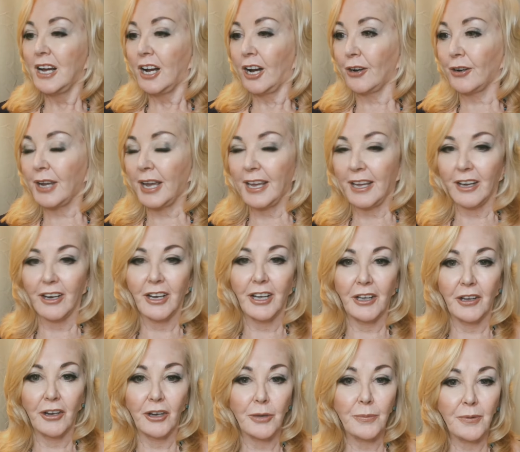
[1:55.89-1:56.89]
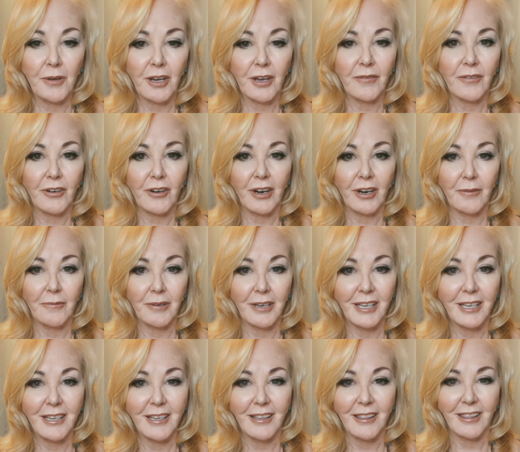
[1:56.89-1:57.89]
Okay, I hope you have a great
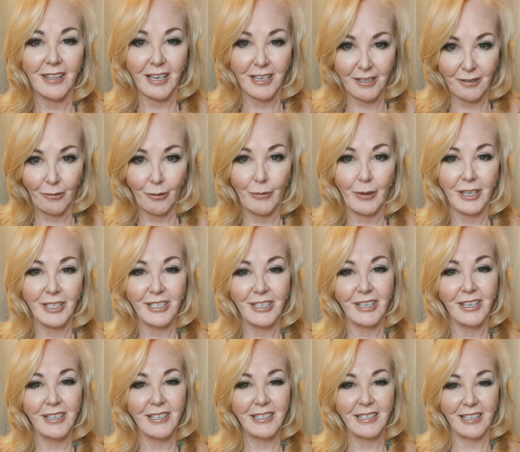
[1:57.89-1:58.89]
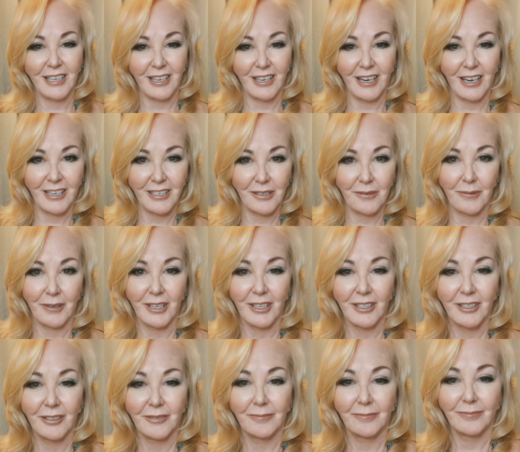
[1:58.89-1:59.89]
week. Thanks for watching. See you next week.